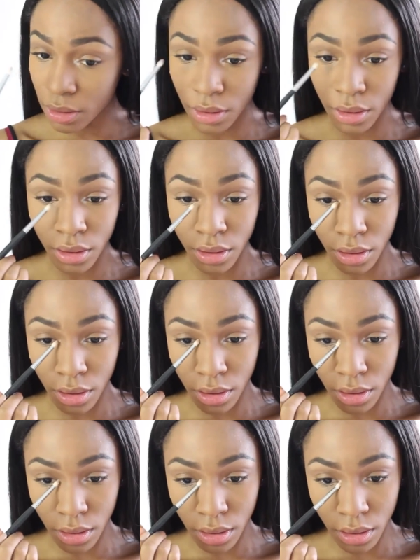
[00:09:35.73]

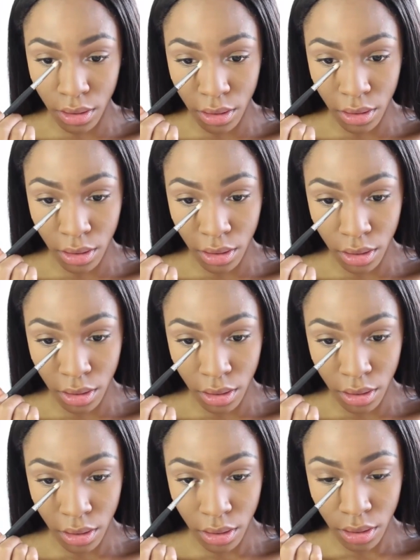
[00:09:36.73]

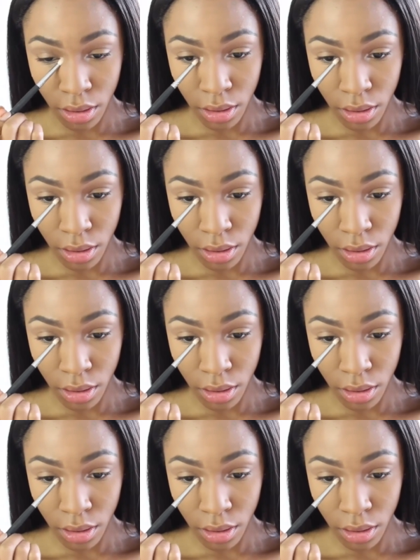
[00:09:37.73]
Nobody speaks.